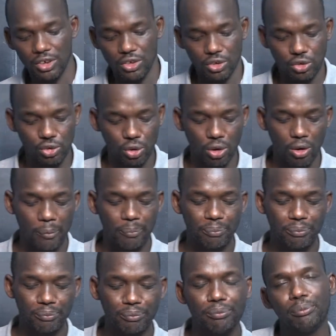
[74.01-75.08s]
So
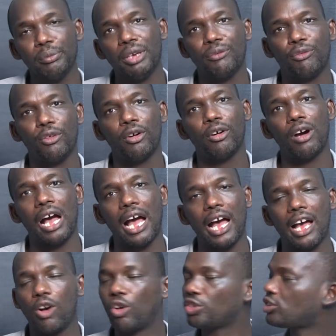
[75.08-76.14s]
before
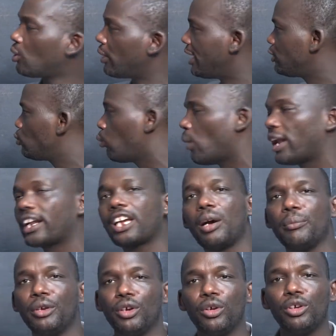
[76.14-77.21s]
I also like to
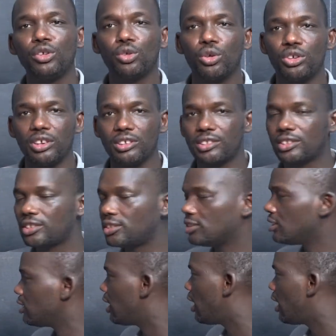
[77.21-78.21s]
welcome you into this